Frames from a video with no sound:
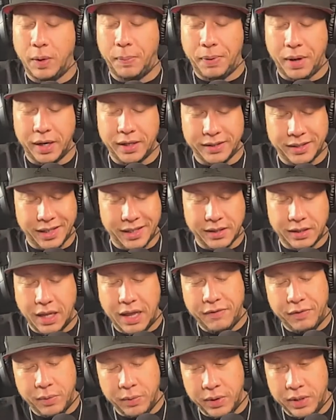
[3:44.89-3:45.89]
apologize.
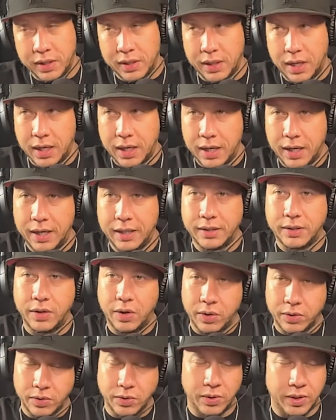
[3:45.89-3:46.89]
Everyone uh, has their
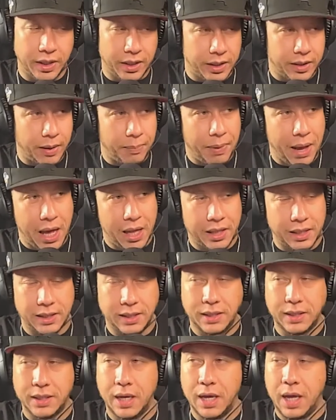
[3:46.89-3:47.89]
own unique
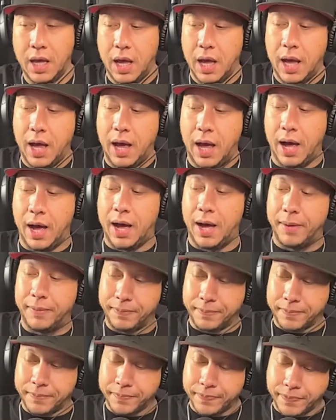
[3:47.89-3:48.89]
palates.
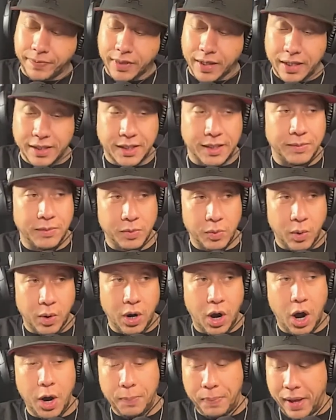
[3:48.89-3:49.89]
Um, it seems where
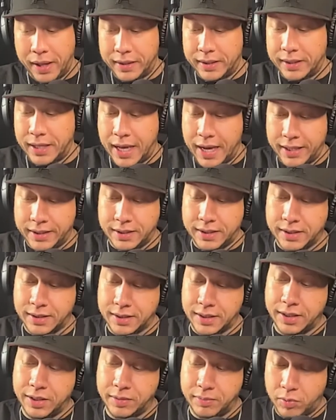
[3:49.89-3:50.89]
our palate lies is a
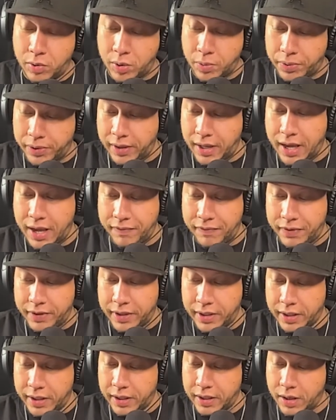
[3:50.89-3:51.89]
little more with a
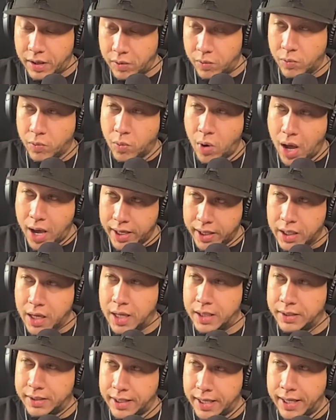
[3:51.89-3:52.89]
heavy rye
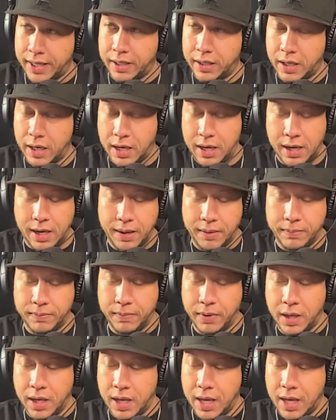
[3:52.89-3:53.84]
content. Um,